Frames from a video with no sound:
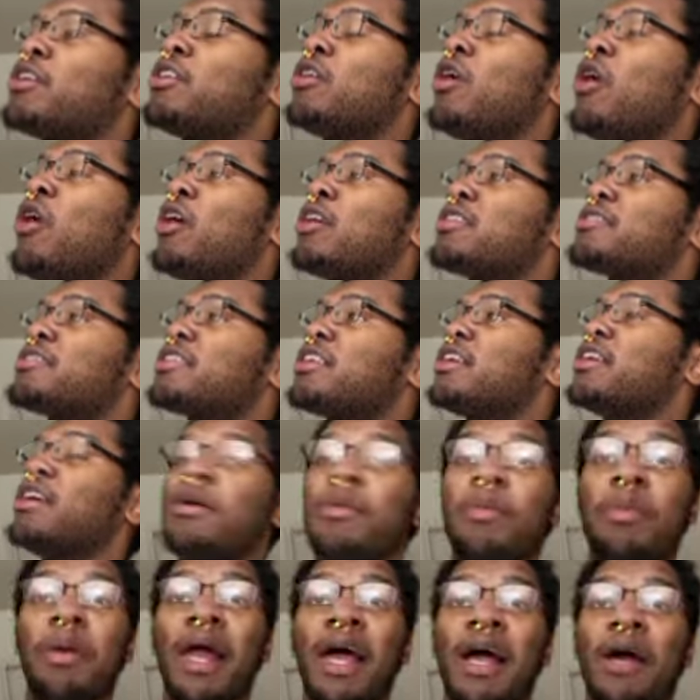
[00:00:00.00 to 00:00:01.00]
a dark
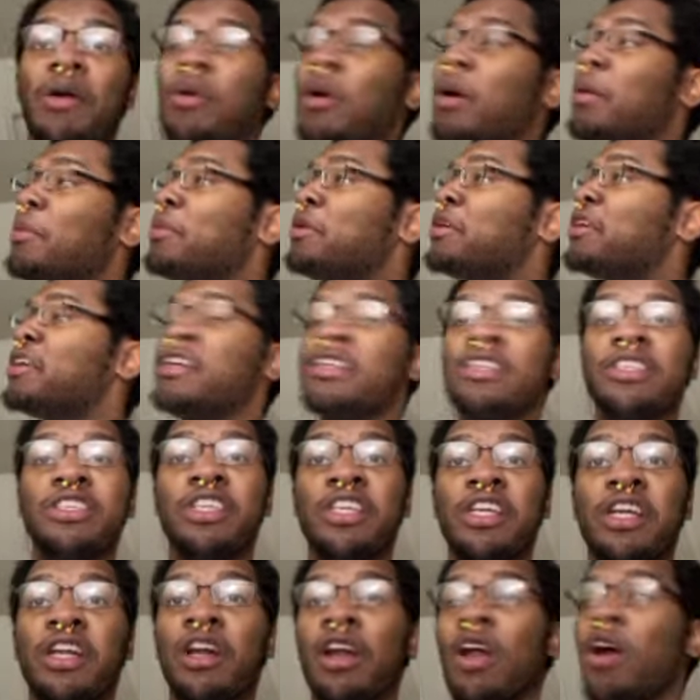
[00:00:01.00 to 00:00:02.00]
skinned black woman getting
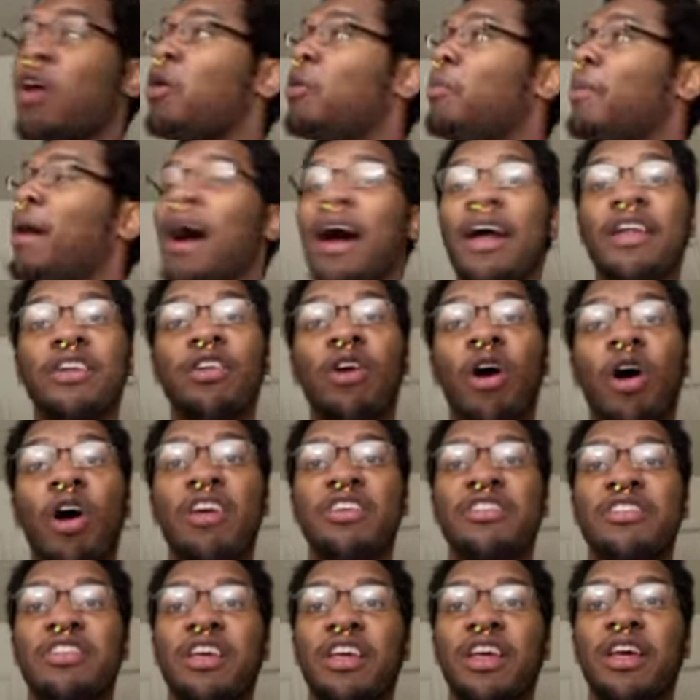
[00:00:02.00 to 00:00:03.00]
cheated on by a
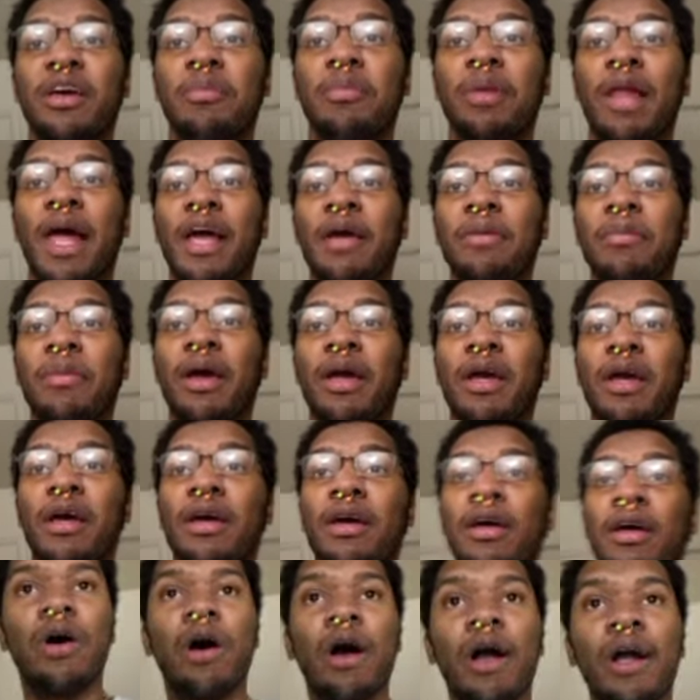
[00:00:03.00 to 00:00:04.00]
dark skinned black
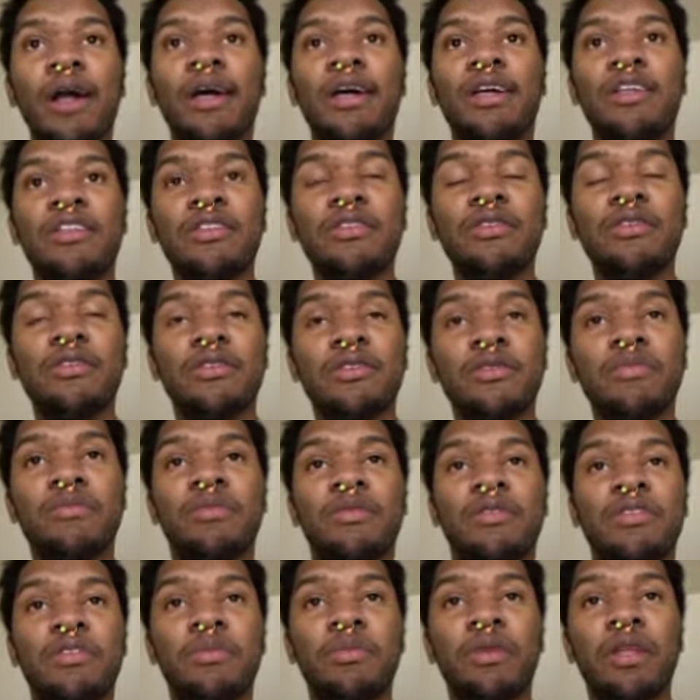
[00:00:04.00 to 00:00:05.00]
man. Oh, I got you. Some,
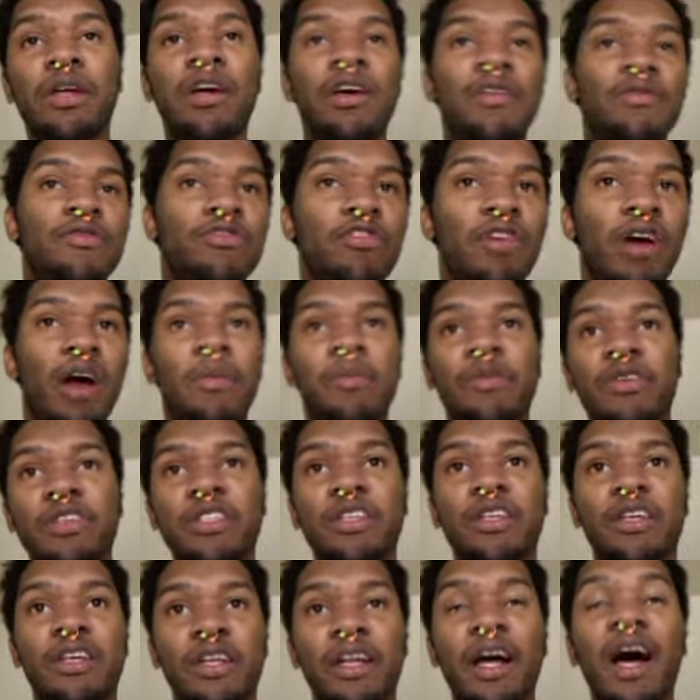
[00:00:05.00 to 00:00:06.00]
some love drama
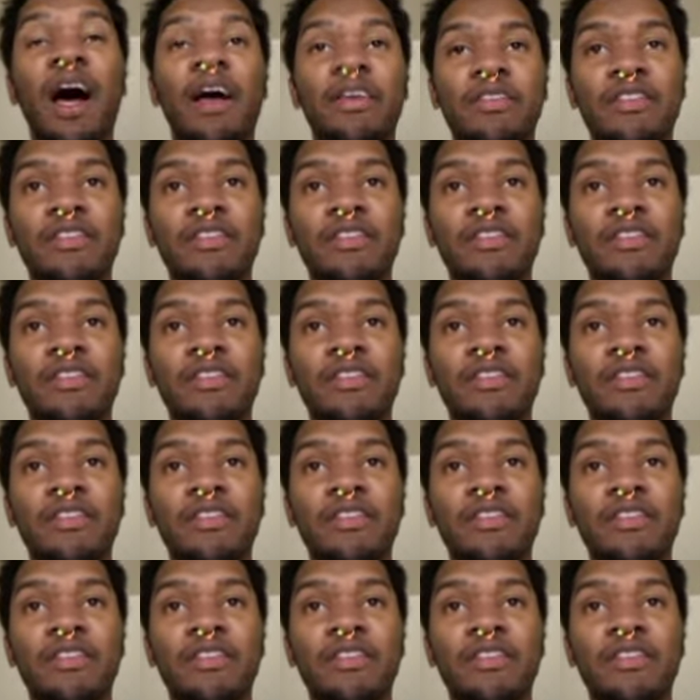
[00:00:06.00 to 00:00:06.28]
shit. I